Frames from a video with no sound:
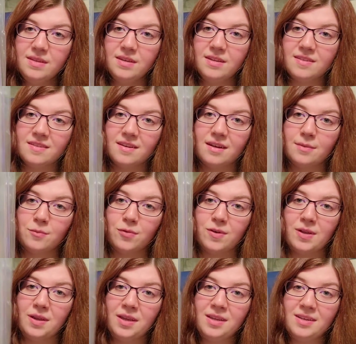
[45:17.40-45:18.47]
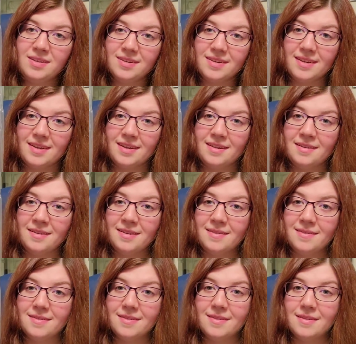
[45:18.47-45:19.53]
It's a 9.8, and
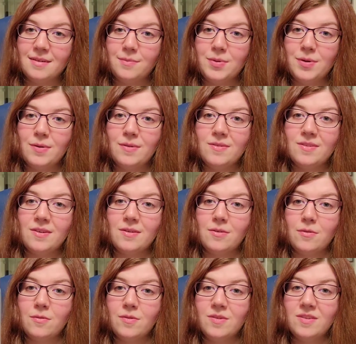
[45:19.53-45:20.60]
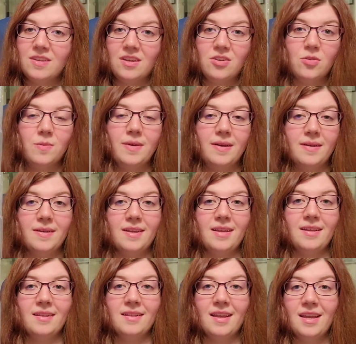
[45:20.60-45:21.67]
it is an appearance of Psycho Man
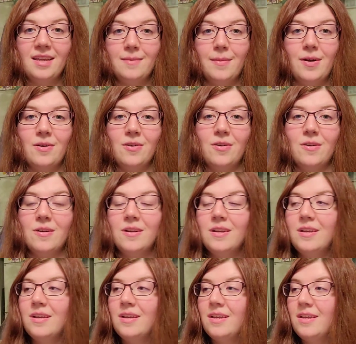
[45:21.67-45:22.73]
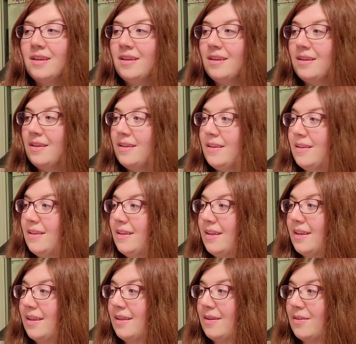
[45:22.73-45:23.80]
and the Hate Monger,
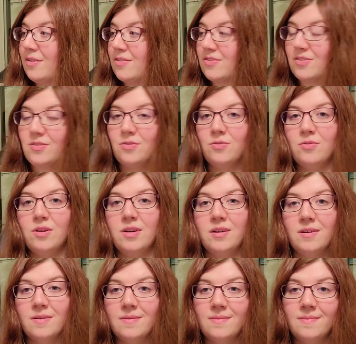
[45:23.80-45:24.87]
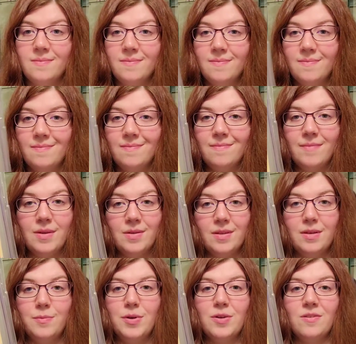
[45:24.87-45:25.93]
and also
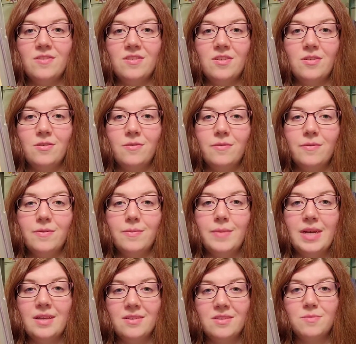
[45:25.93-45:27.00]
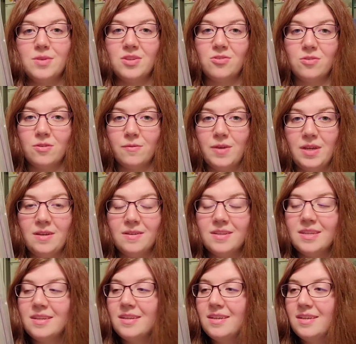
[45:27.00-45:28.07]
an appearance of Malice, Mistress of Hate,